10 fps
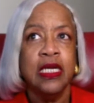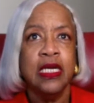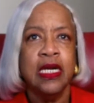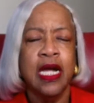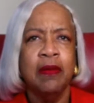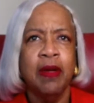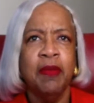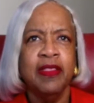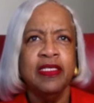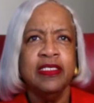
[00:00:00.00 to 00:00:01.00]
I'm
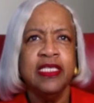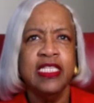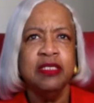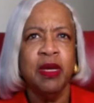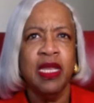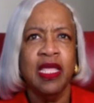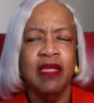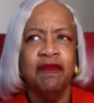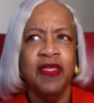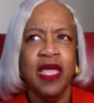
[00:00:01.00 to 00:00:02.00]
at the stage in my life
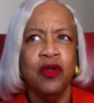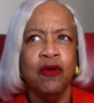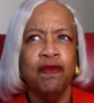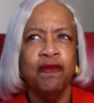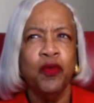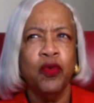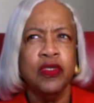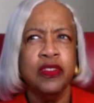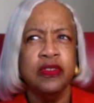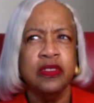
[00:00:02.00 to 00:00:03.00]
that I don't
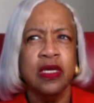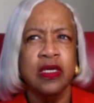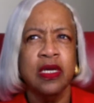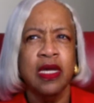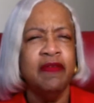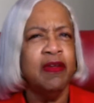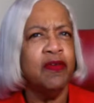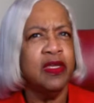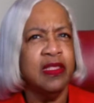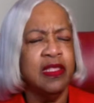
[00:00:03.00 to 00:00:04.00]
force, I've never
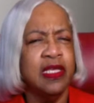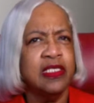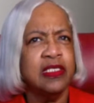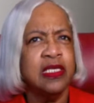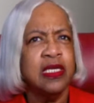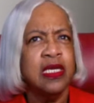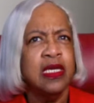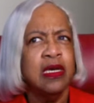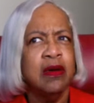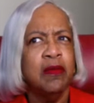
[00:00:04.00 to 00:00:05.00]
done this,
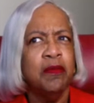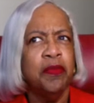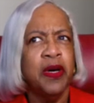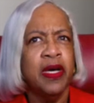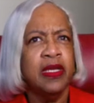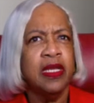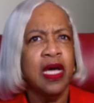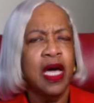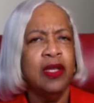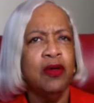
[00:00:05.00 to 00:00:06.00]
but
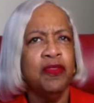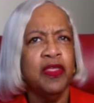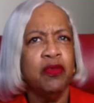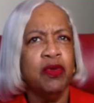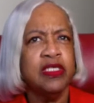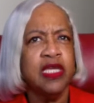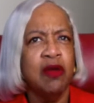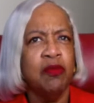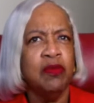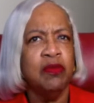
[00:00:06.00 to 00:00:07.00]
I don't think
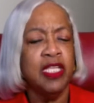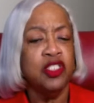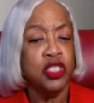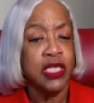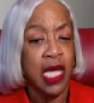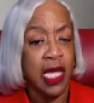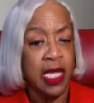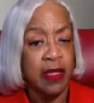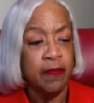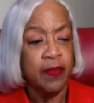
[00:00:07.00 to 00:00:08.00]
retirement means you die.
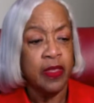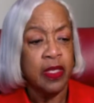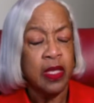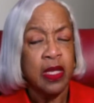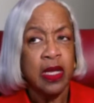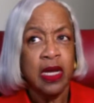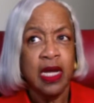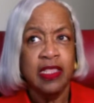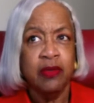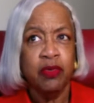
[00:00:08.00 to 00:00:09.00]
I
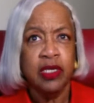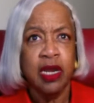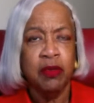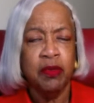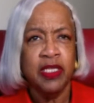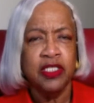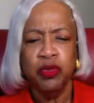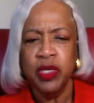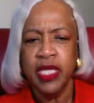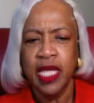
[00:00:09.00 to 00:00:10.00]
think retirement means you
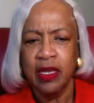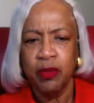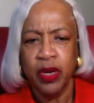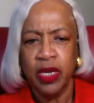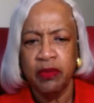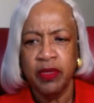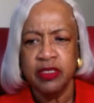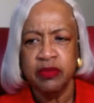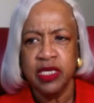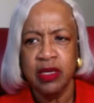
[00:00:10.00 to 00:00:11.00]
recalibrate. Bishop
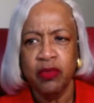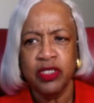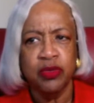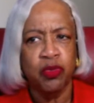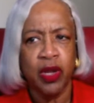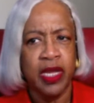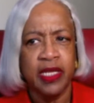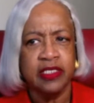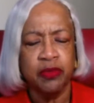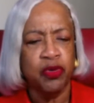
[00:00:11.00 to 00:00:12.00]
John Richard Bryant
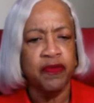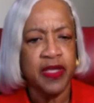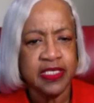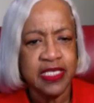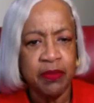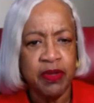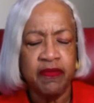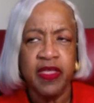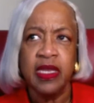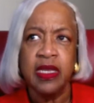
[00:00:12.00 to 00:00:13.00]
is a perfect example of
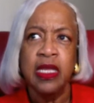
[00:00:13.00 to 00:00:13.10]
that.